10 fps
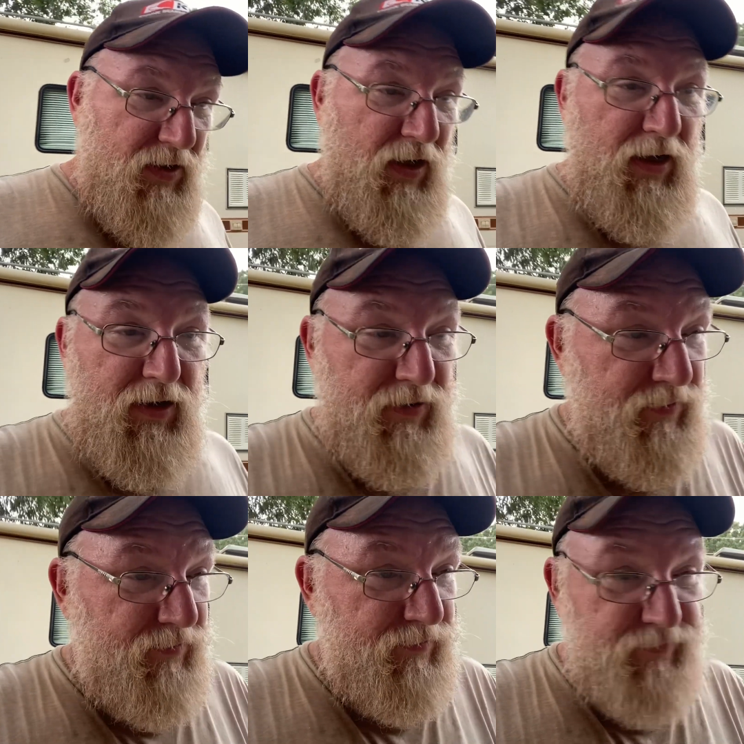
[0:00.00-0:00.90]
And
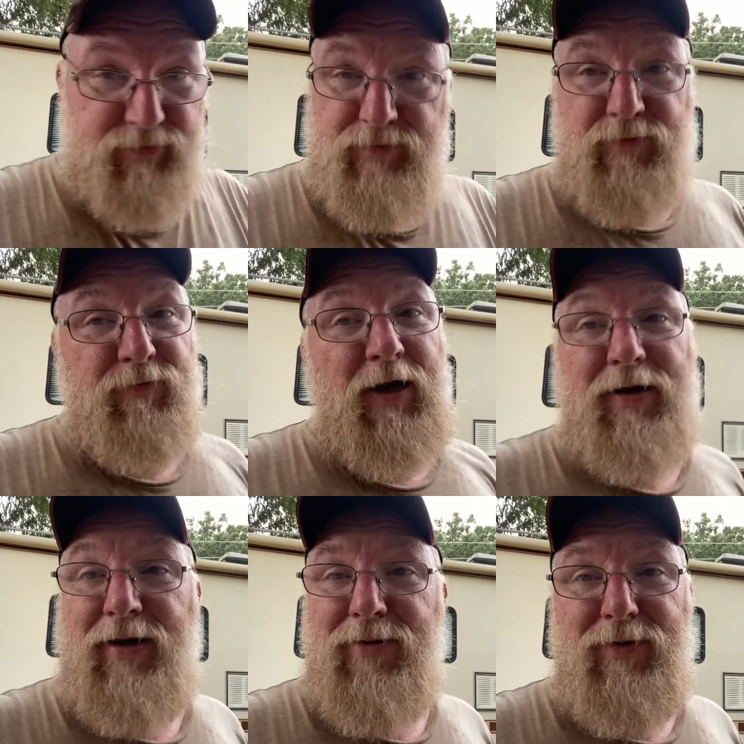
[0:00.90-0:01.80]
right
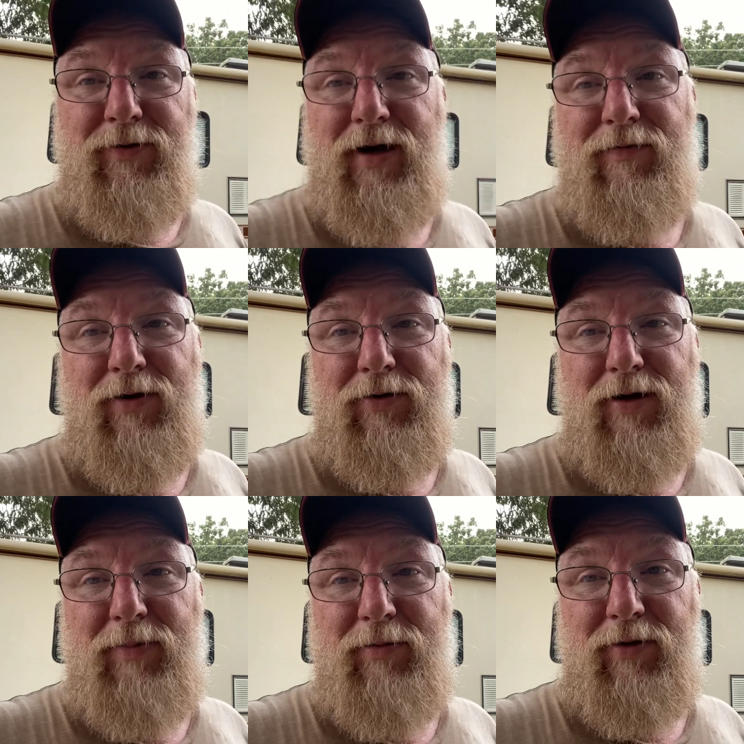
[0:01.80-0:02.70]
now, we don't have a whole lot
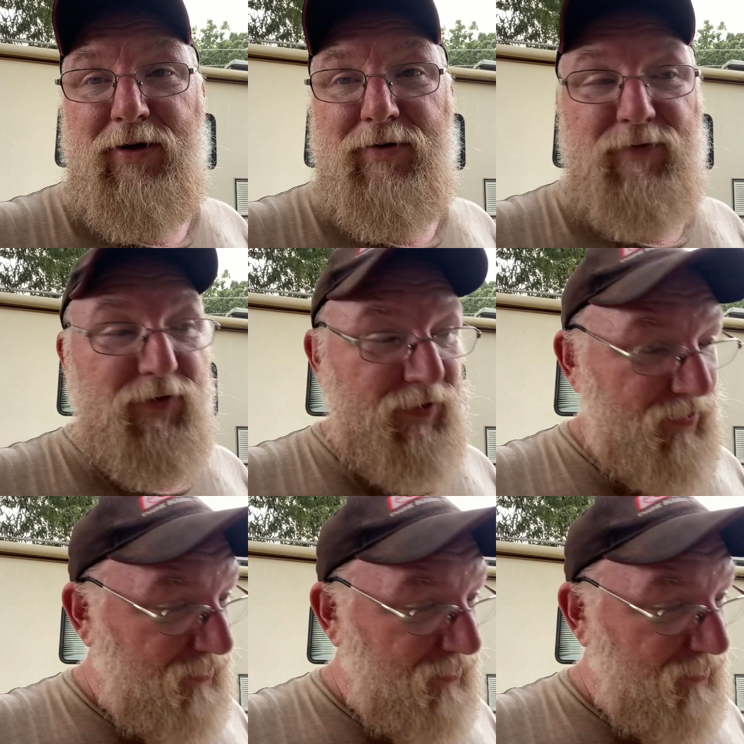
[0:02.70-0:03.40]
of people entered for it.